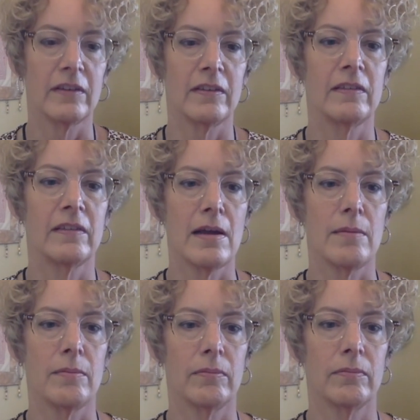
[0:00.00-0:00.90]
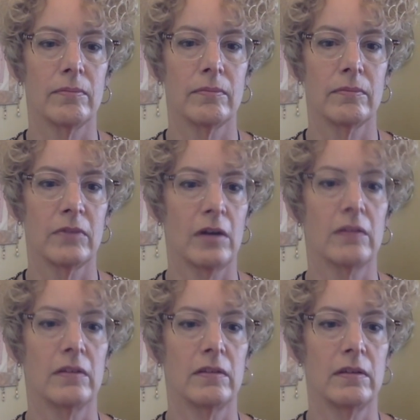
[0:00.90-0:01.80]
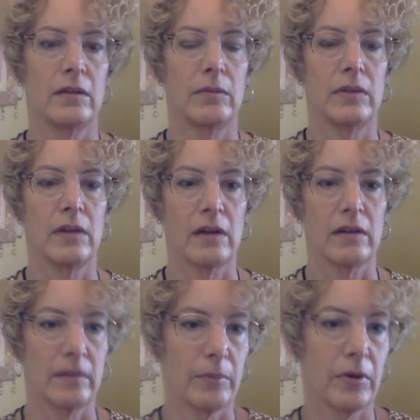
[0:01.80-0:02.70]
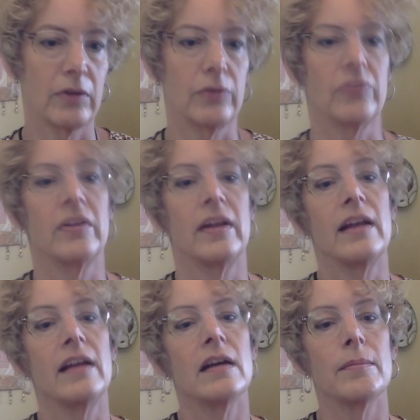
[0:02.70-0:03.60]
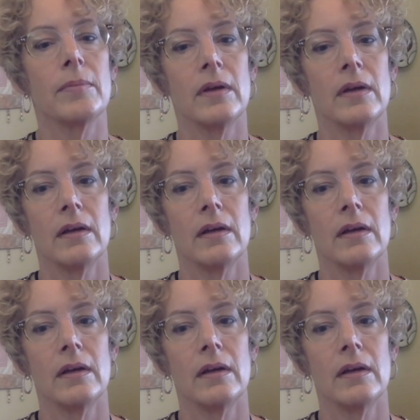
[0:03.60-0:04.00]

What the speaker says: It's the same toxicity with the oxalate particles that end up